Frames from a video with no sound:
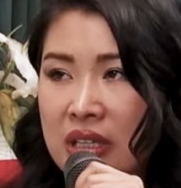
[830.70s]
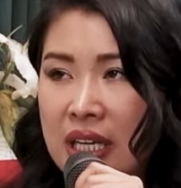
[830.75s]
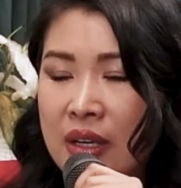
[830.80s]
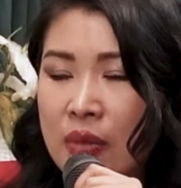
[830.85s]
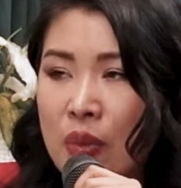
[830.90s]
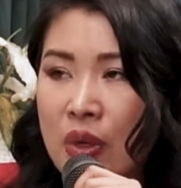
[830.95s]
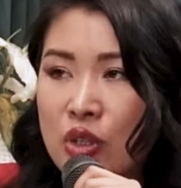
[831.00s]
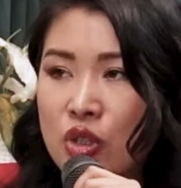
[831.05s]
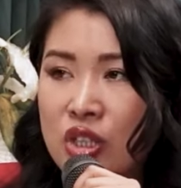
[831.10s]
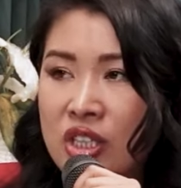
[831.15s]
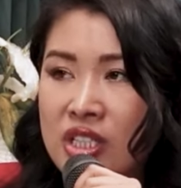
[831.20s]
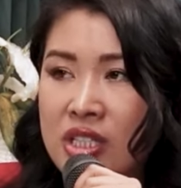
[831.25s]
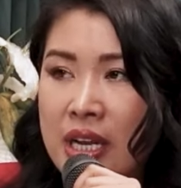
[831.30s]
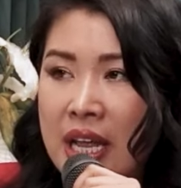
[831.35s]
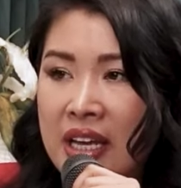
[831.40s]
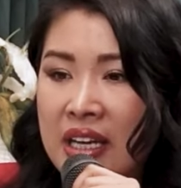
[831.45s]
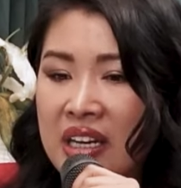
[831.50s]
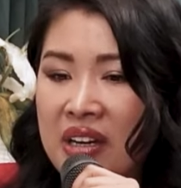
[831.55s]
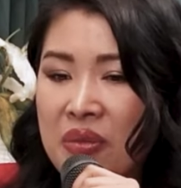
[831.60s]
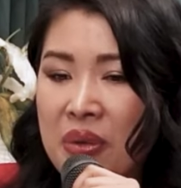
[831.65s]
like we should just
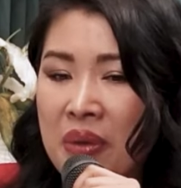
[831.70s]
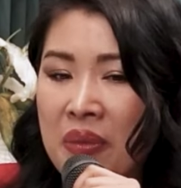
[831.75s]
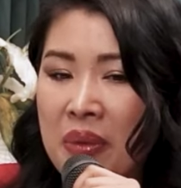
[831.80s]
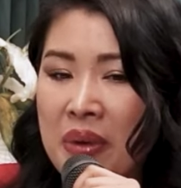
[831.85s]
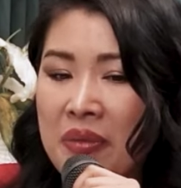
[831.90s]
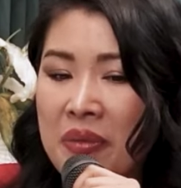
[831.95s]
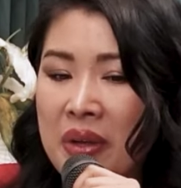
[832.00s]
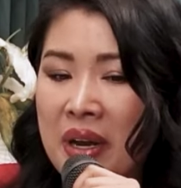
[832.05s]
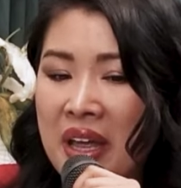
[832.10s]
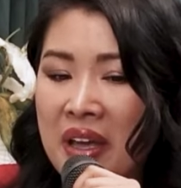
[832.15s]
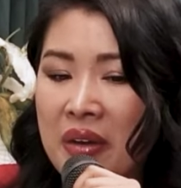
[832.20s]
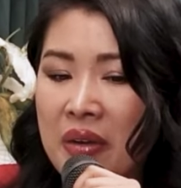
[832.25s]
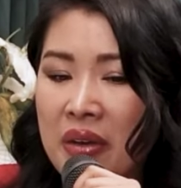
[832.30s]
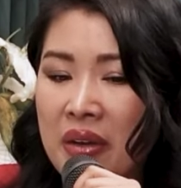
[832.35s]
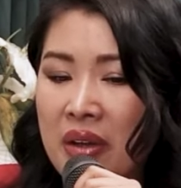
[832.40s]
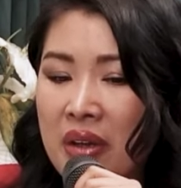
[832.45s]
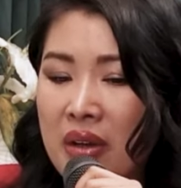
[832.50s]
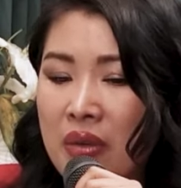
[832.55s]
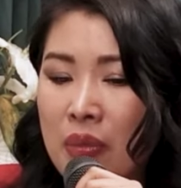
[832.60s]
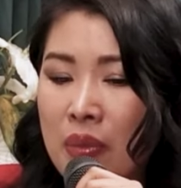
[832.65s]
like when
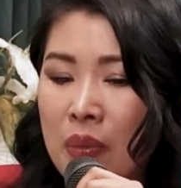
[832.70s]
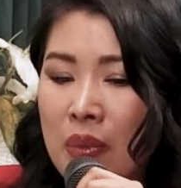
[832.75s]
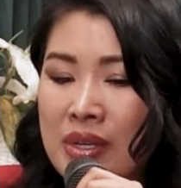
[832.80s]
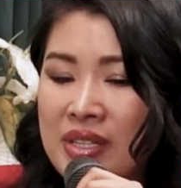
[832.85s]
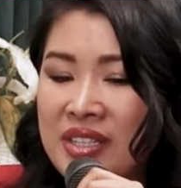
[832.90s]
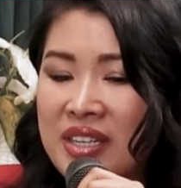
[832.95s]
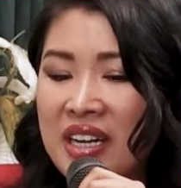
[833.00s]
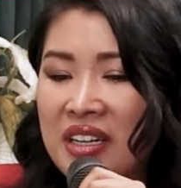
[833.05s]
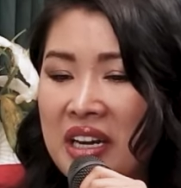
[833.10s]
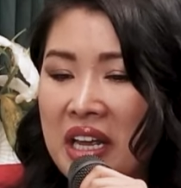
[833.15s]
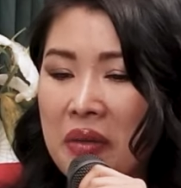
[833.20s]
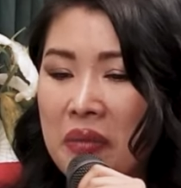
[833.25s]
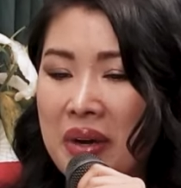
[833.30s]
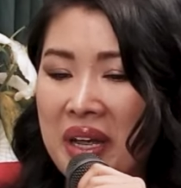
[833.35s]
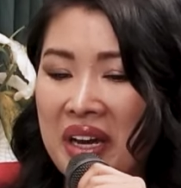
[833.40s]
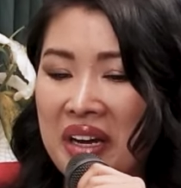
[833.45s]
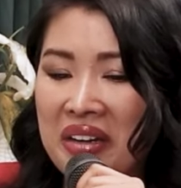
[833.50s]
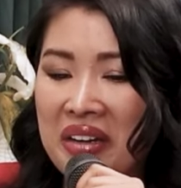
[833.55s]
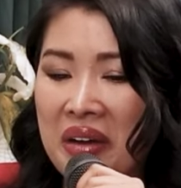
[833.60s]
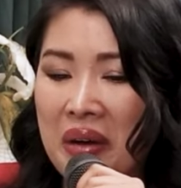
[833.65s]
we see a dick, we're
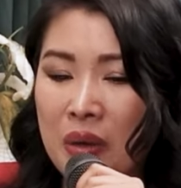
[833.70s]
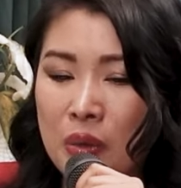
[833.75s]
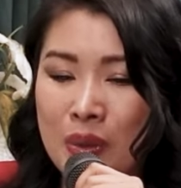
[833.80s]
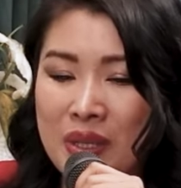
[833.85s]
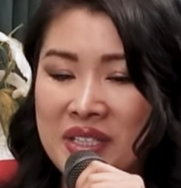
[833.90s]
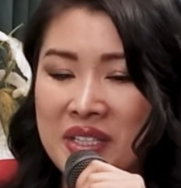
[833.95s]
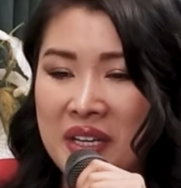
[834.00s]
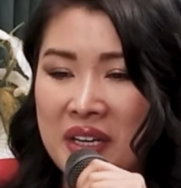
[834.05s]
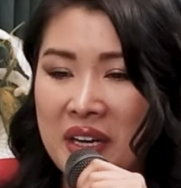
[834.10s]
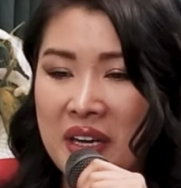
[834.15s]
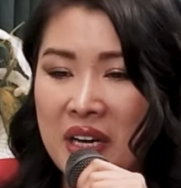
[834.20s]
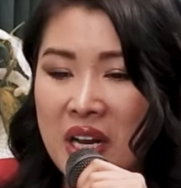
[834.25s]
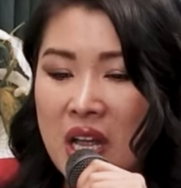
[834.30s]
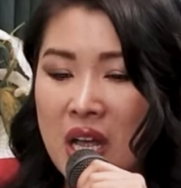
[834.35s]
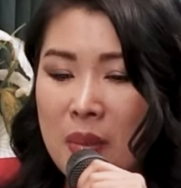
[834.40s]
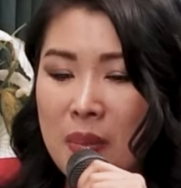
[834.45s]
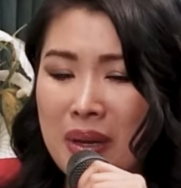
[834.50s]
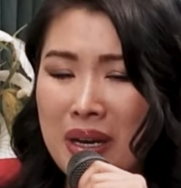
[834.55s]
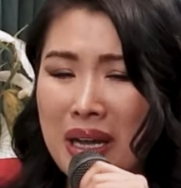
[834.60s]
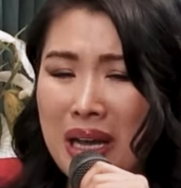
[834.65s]
like, no, I don't want to suck it,
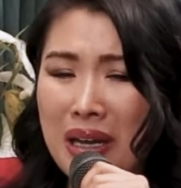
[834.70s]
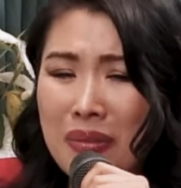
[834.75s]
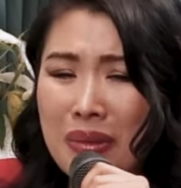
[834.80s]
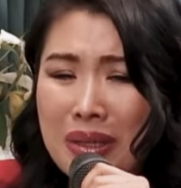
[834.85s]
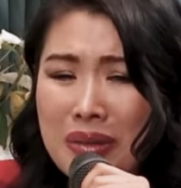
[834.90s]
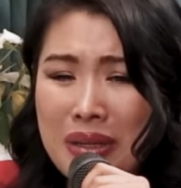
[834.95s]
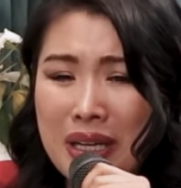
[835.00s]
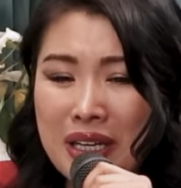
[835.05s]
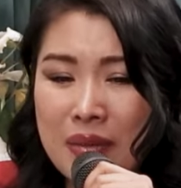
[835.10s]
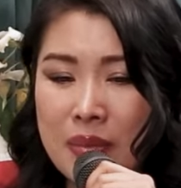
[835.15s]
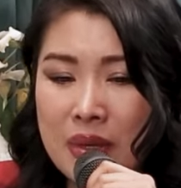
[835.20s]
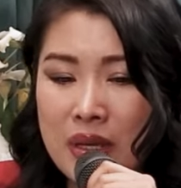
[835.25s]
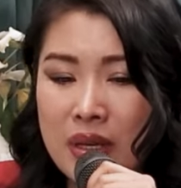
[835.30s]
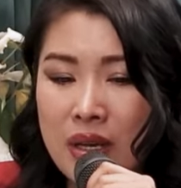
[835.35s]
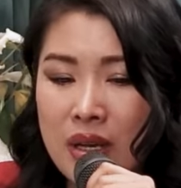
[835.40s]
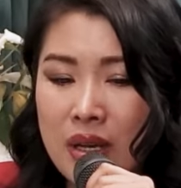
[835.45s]
but I want you like me.